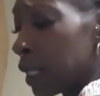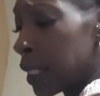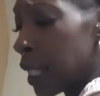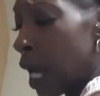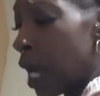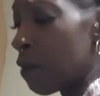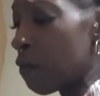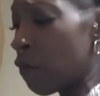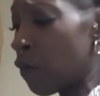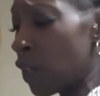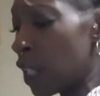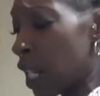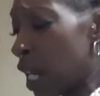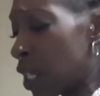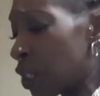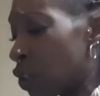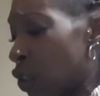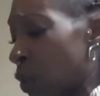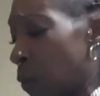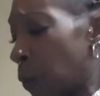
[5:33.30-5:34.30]
time for
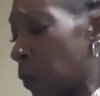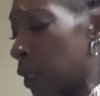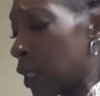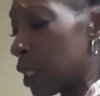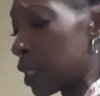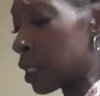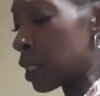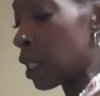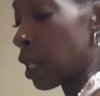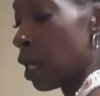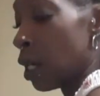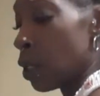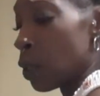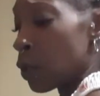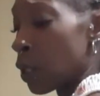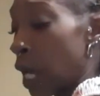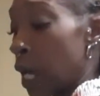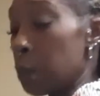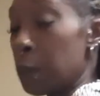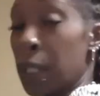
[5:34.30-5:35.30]
that shipping it?
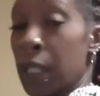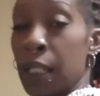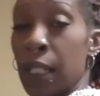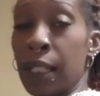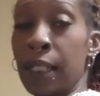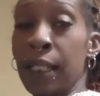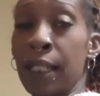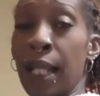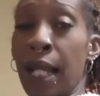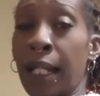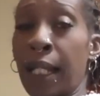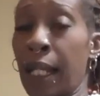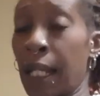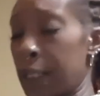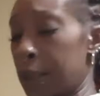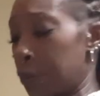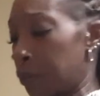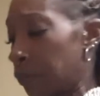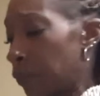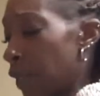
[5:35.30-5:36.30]
So I bathed
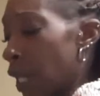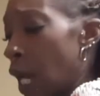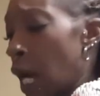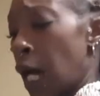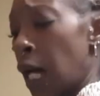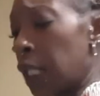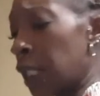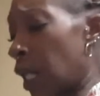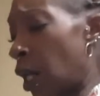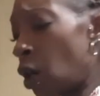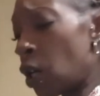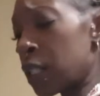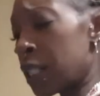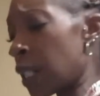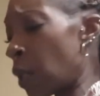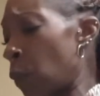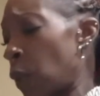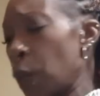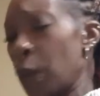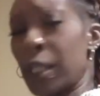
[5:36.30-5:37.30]
naked and I got
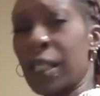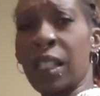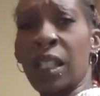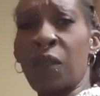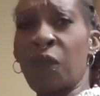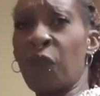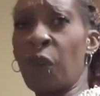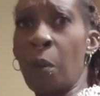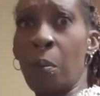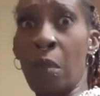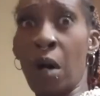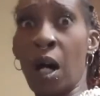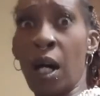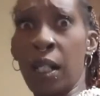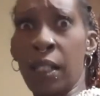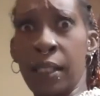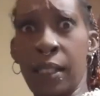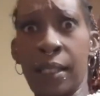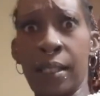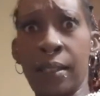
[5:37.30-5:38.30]
away with it for
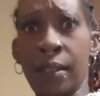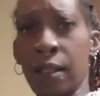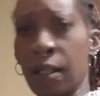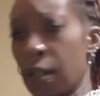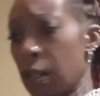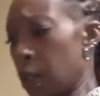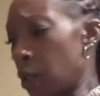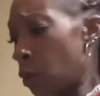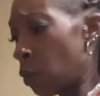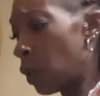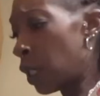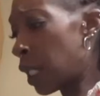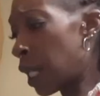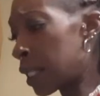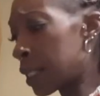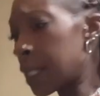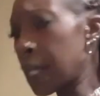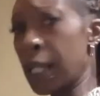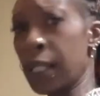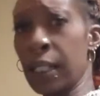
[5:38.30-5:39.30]
months. When I
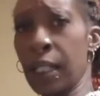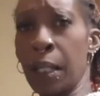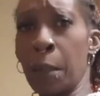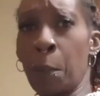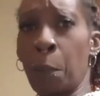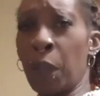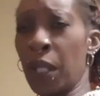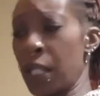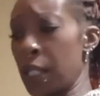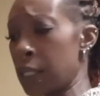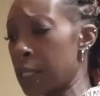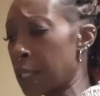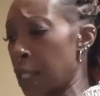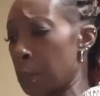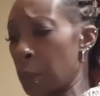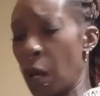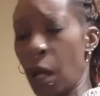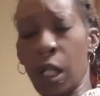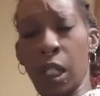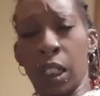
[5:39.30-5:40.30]
tell you in peace,
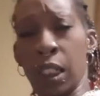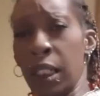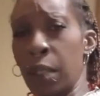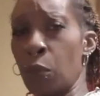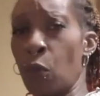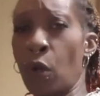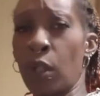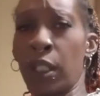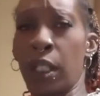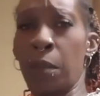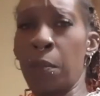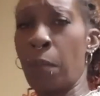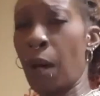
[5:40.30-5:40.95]
my early morning